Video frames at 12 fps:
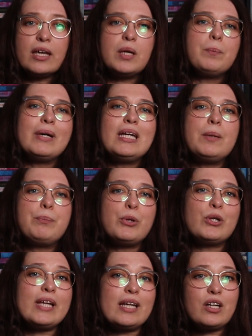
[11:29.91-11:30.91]
He
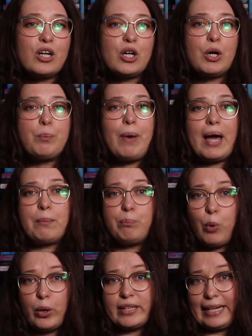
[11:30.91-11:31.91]
manipulated her by
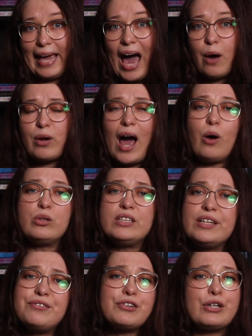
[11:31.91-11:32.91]
pointing out how
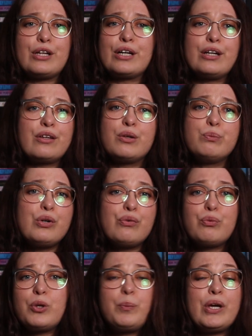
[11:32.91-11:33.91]
difficult another move
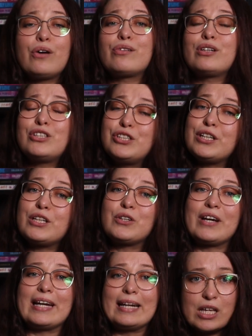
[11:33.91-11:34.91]
would be on their
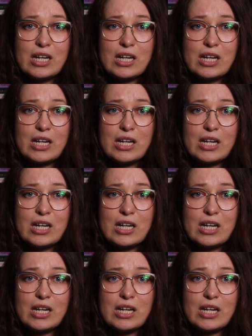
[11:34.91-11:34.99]
children.